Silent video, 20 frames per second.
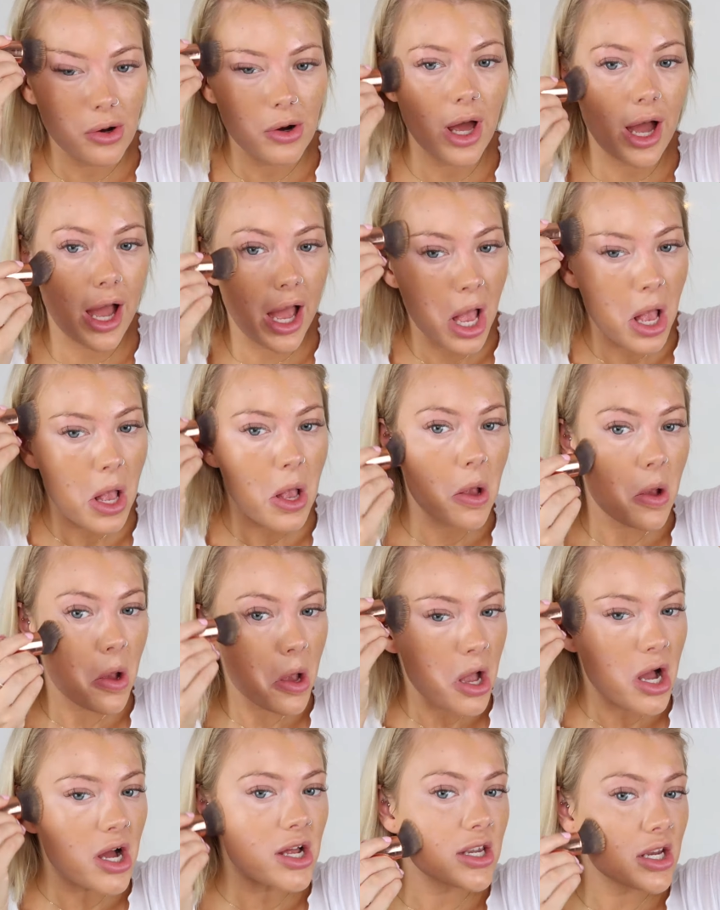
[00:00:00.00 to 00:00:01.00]
Like,
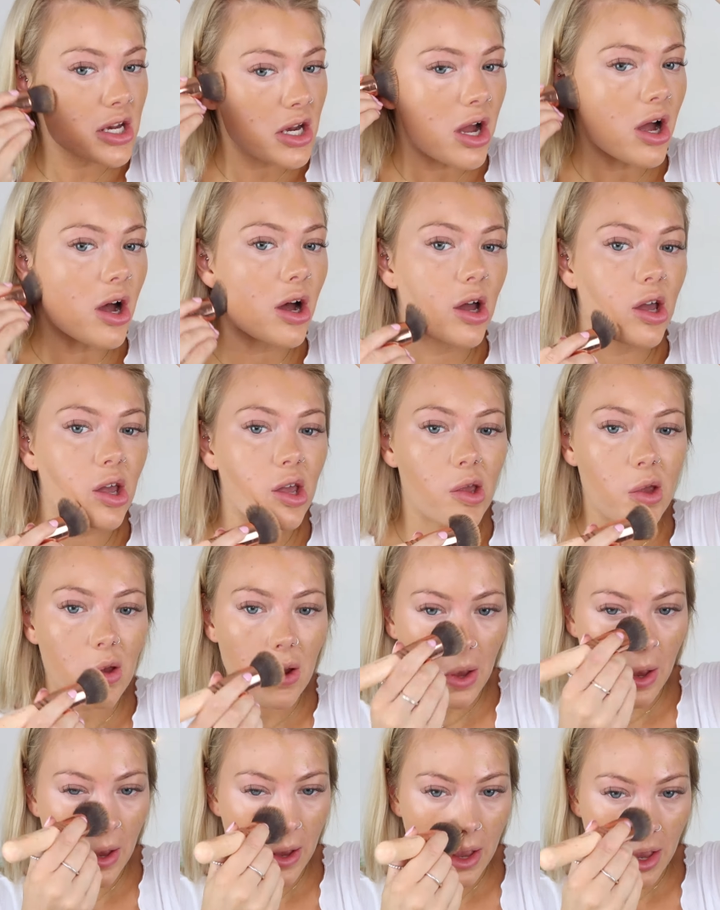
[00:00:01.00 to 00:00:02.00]
I don't know,
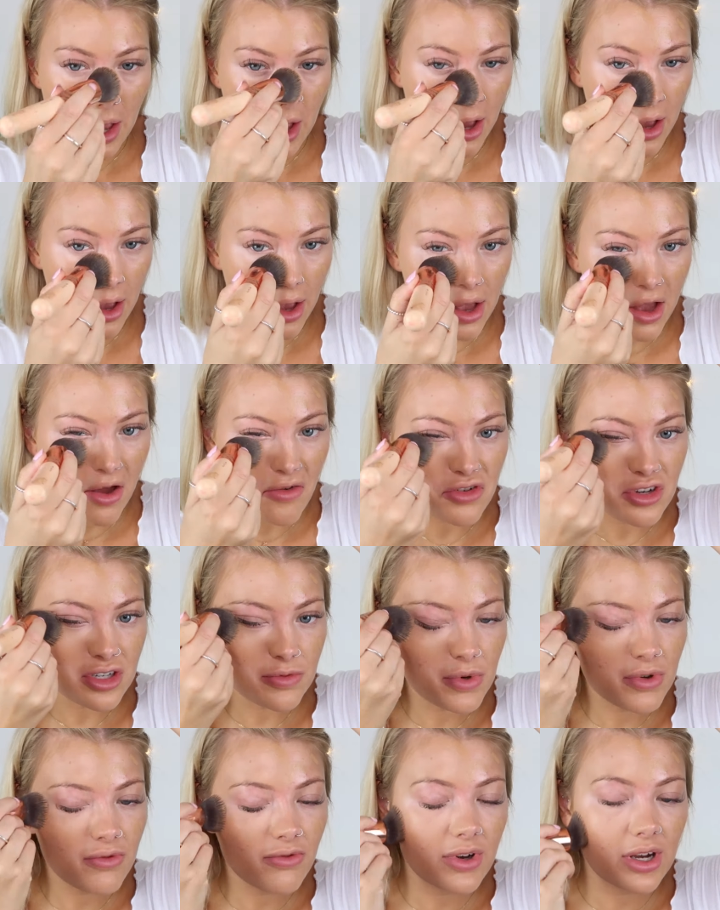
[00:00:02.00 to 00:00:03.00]
I've just
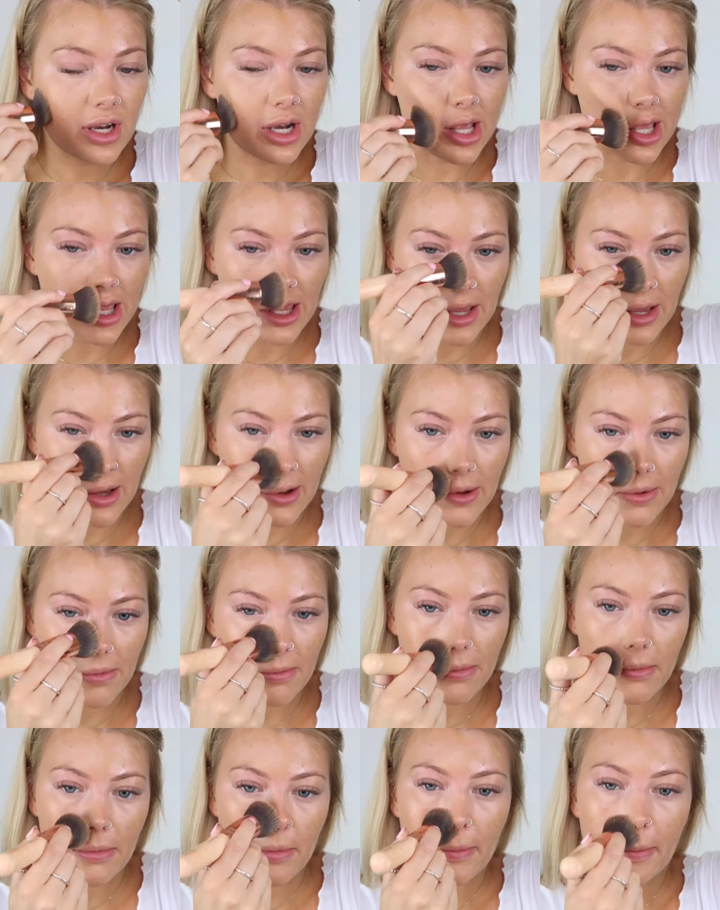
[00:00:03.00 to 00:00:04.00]
been really
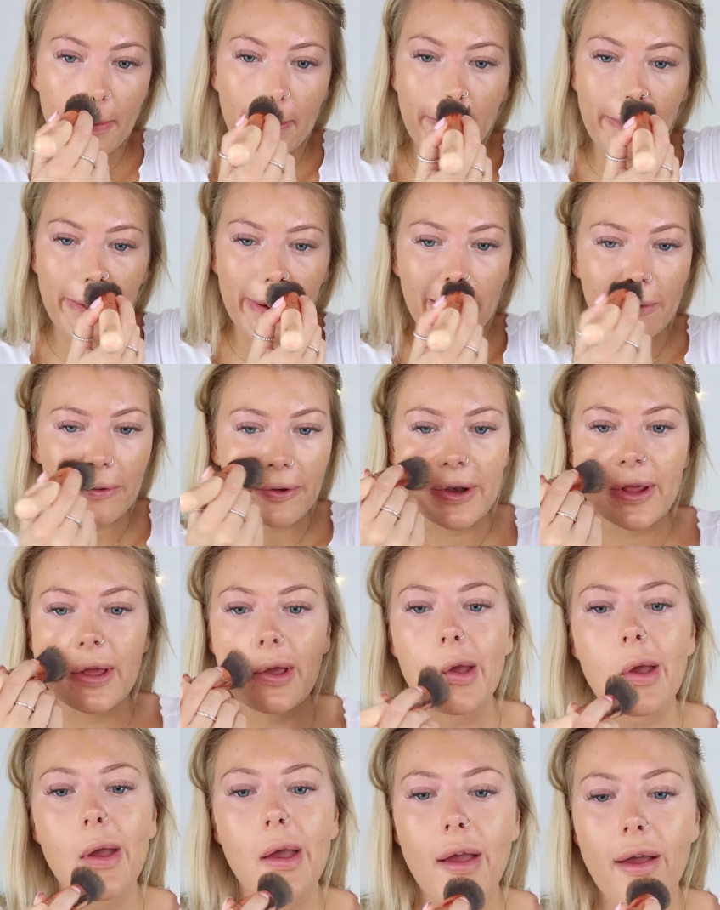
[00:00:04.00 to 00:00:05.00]
loving
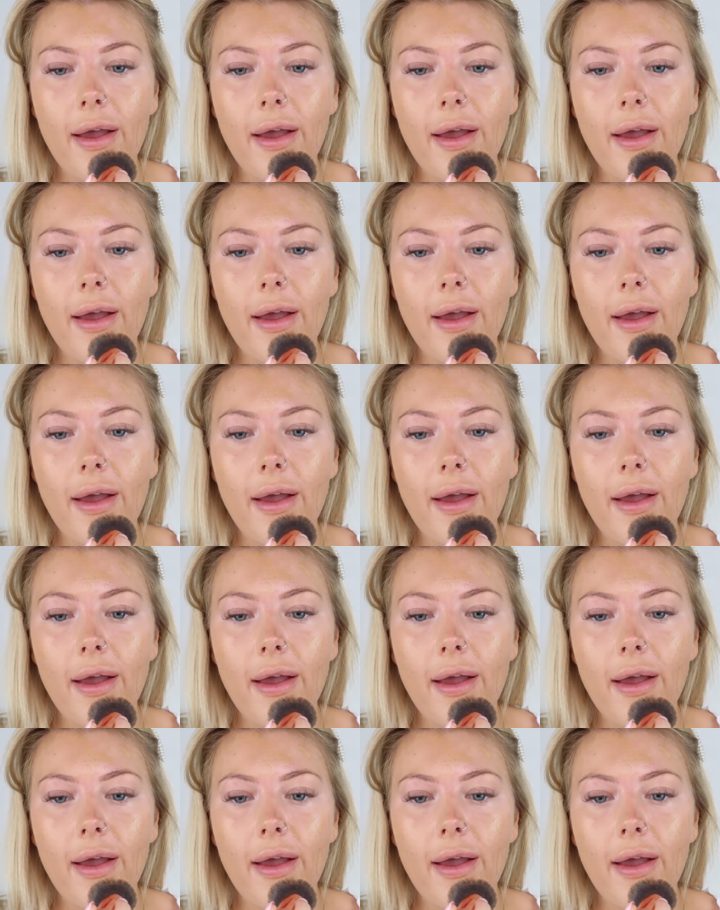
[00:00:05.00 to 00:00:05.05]
it.